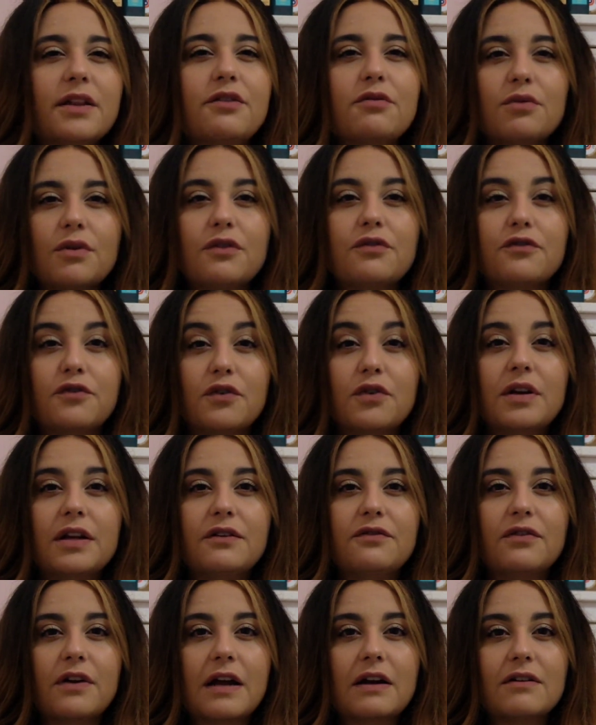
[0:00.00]
through a fruity
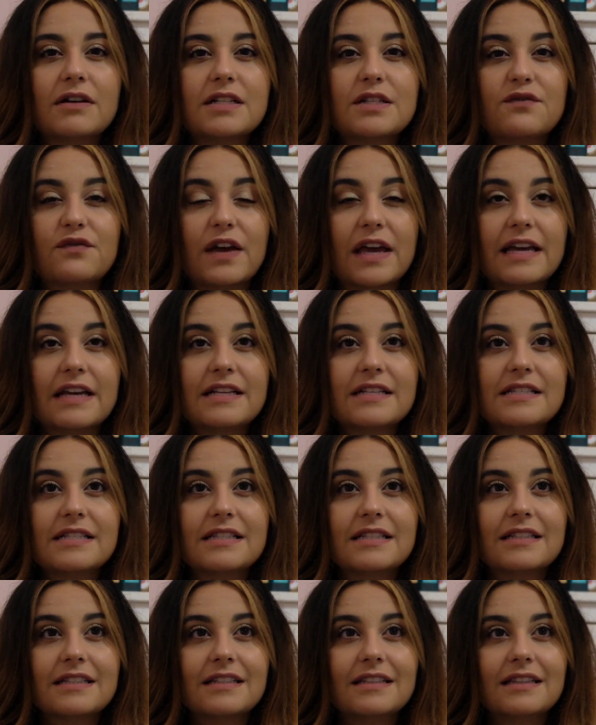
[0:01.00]
fragrance
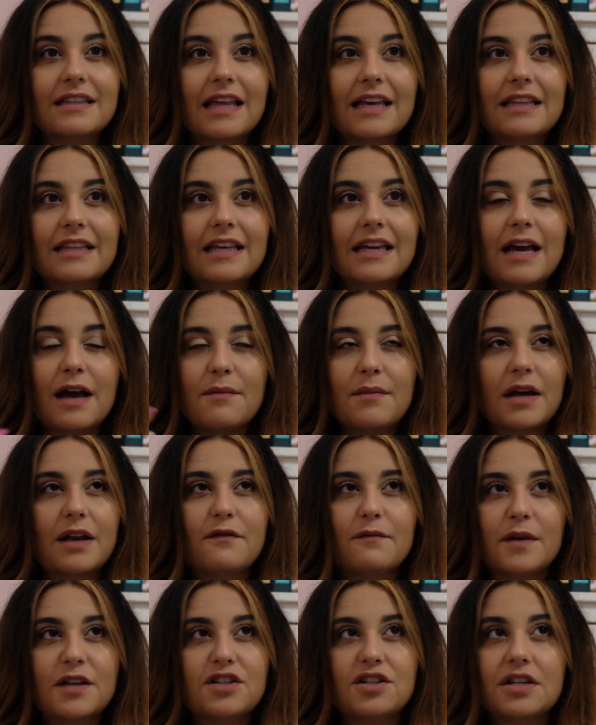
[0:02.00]
phase lately. I might
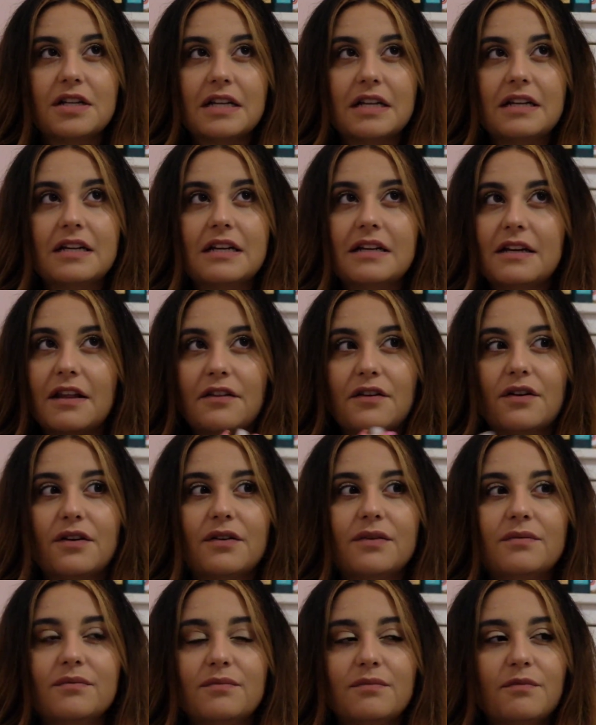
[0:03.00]
have mentioned it in
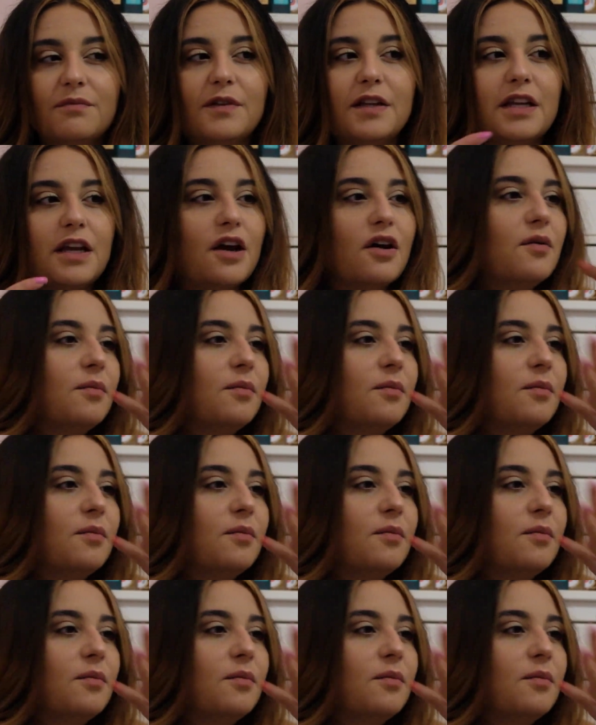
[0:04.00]
another video,